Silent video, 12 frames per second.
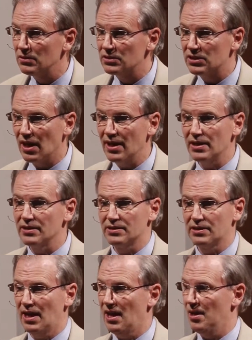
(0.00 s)

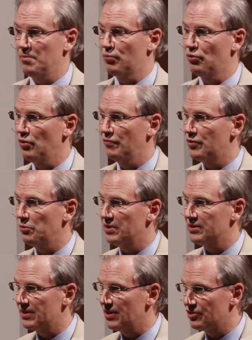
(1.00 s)
Science can't prove to
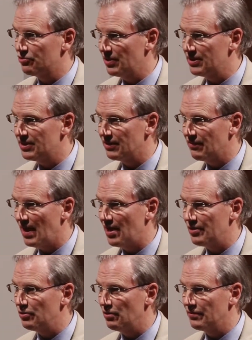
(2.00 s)
us the intrinsic
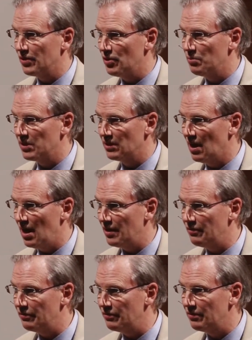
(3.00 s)
value of a human
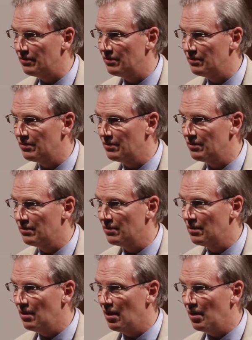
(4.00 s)
life.
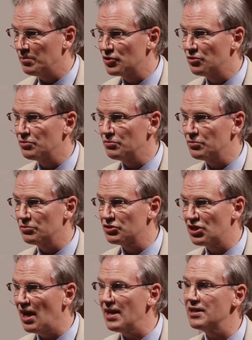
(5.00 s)
Um, so
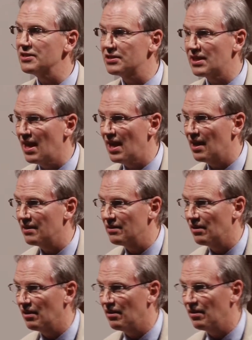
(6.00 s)
science can't
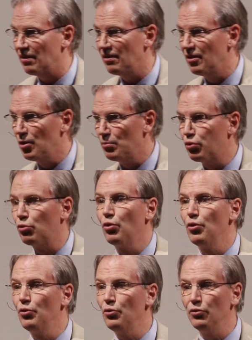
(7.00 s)
uh,
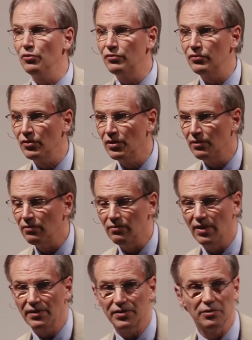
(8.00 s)
prove
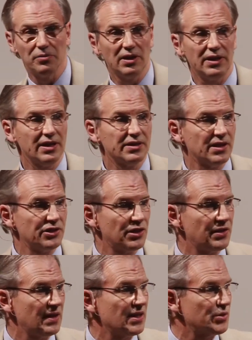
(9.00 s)
that there really is such a
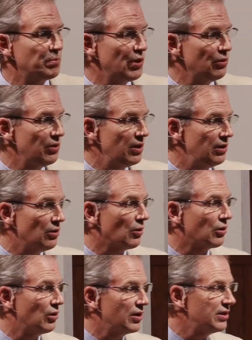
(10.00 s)
thing as beauty or
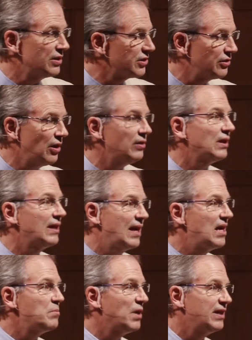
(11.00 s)
goodness. So don't let
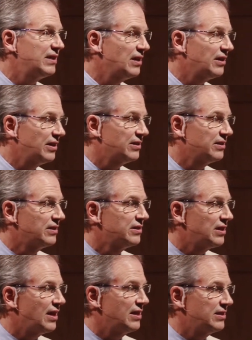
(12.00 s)
anybody tell you
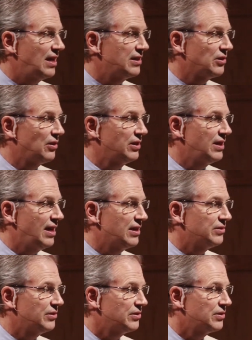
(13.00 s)
science has all the
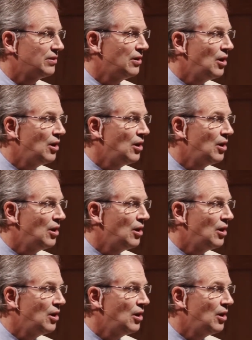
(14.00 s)
answers.